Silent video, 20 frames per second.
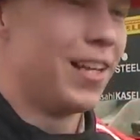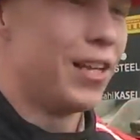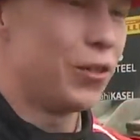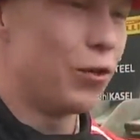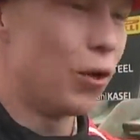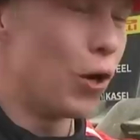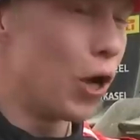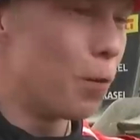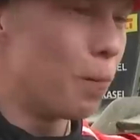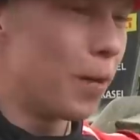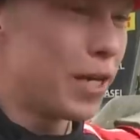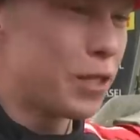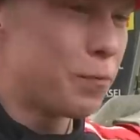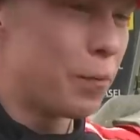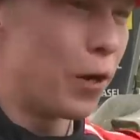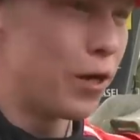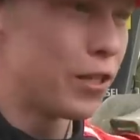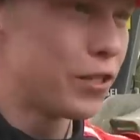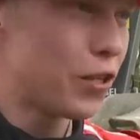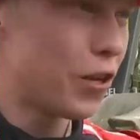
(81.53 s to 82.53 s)
to all my
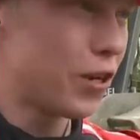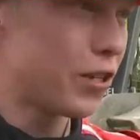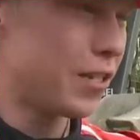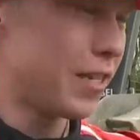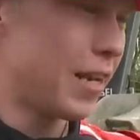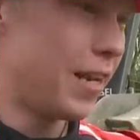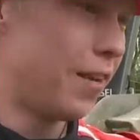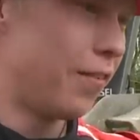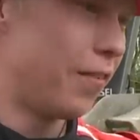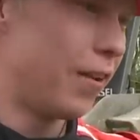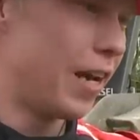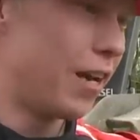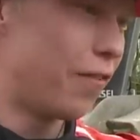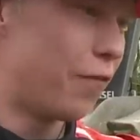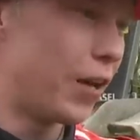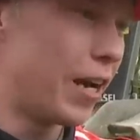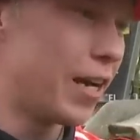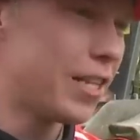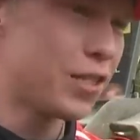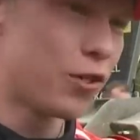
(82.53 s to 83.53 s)
sponsors and
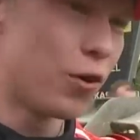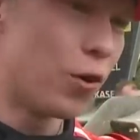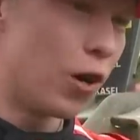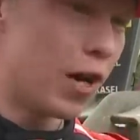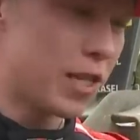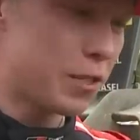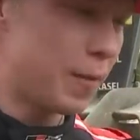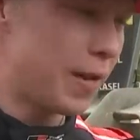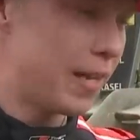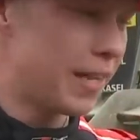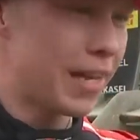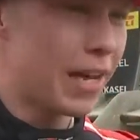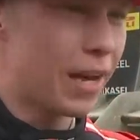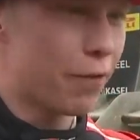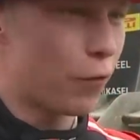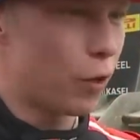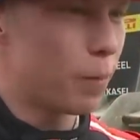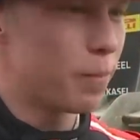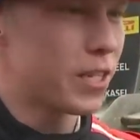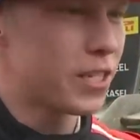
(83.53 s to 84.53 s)
friends who has been there
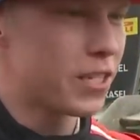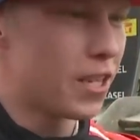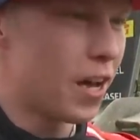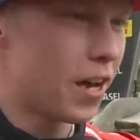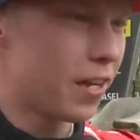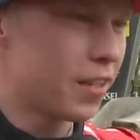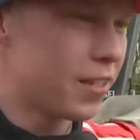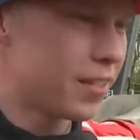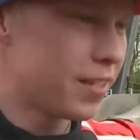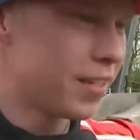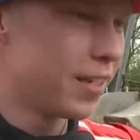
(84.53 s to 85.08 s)
from the start.